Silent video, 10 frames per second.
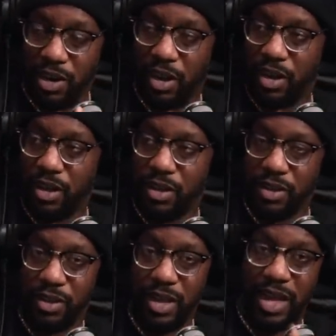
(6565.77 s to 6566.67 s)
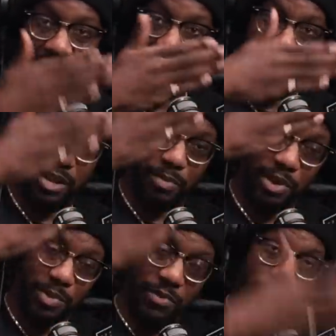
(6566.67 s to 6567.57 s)
Brother. And then
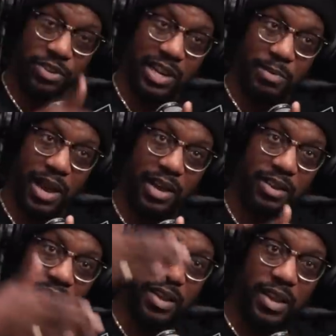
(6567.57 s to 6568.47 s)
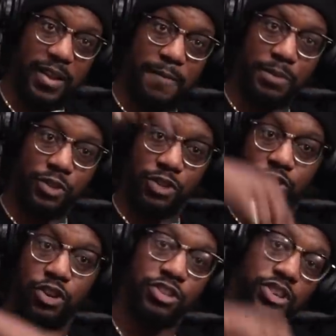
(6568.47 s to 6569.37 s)
he played four centre-backs,
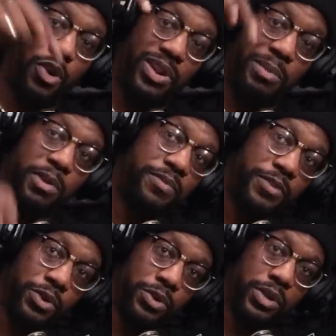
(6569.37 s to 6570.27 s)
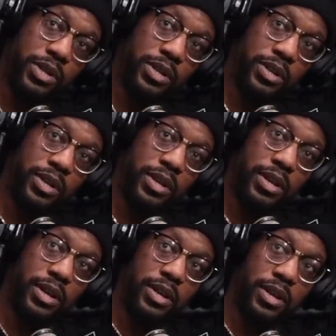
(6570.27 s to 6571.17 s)
John Stone in midfield,
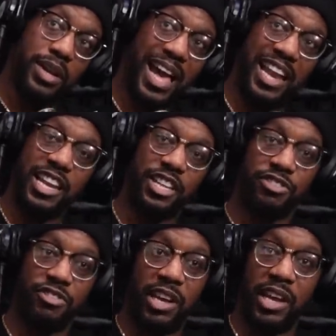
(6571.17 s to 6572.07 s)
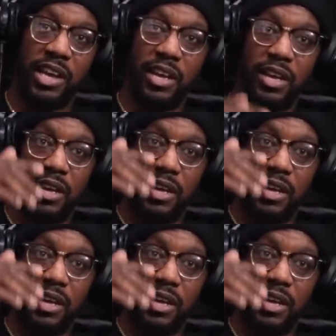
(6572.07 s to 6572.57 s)
and literally...